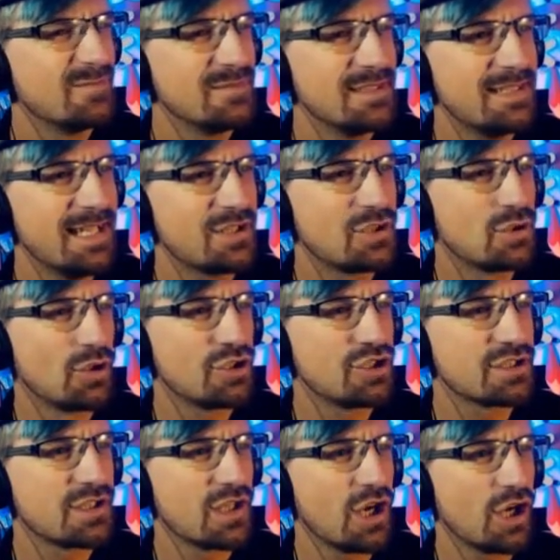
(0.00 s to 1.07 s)
That door
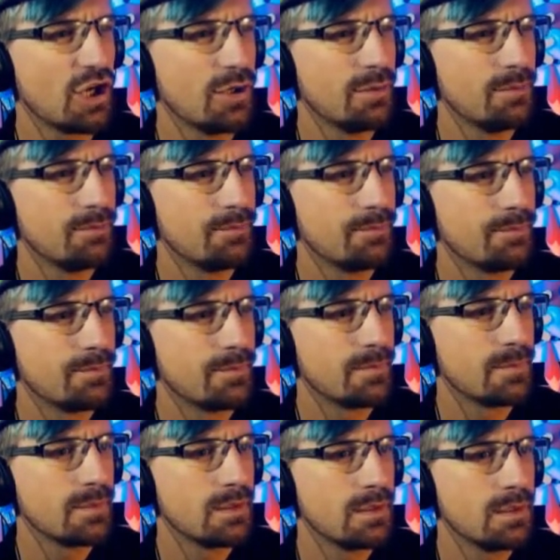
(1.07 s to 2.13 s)
just lock?
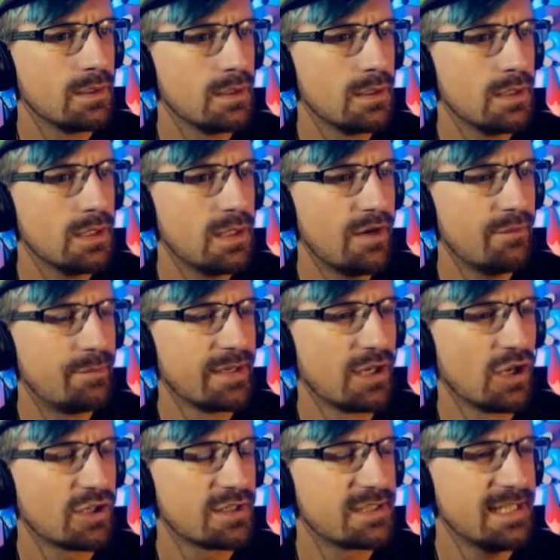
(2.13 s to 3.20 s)
I've been
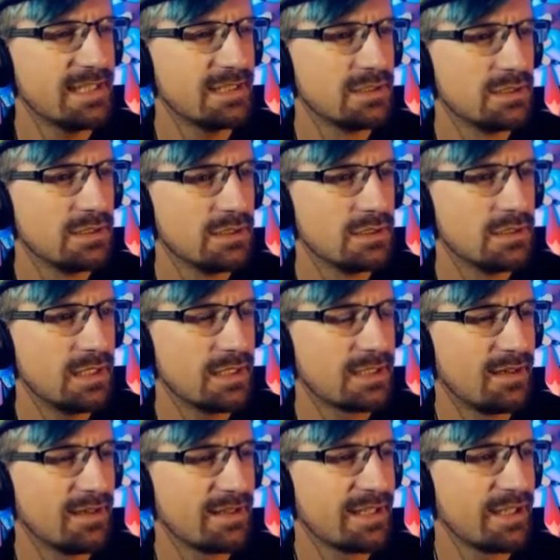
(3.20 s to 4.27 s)
locked in. I
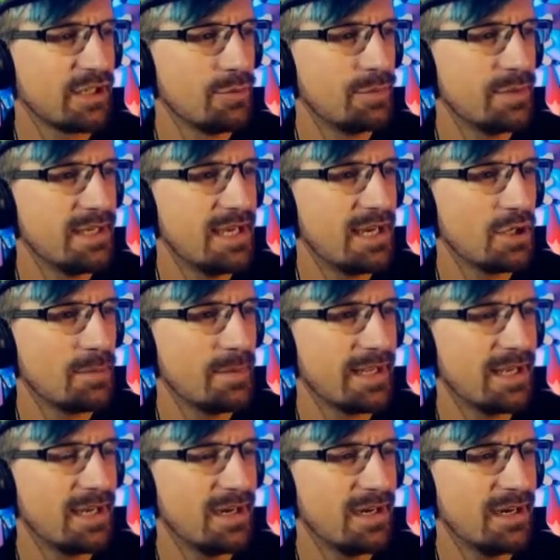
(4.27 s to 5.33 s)
can't get it open now, no matter
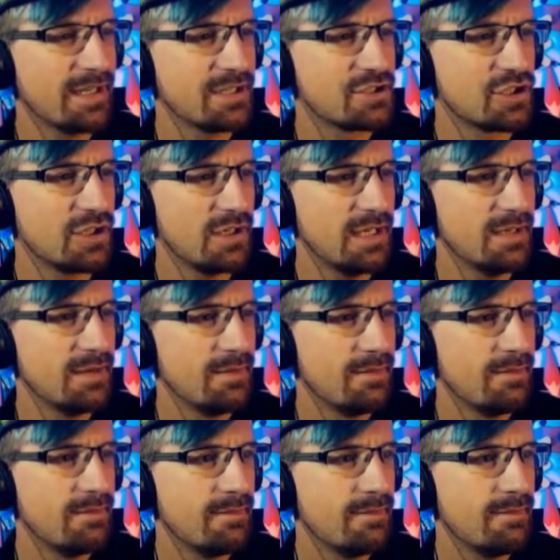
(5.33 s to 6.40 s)
how hard I try.
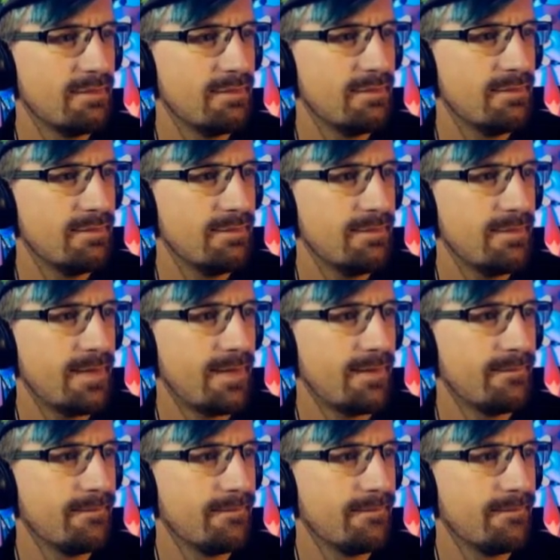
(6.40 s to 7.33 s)
Uh-oh.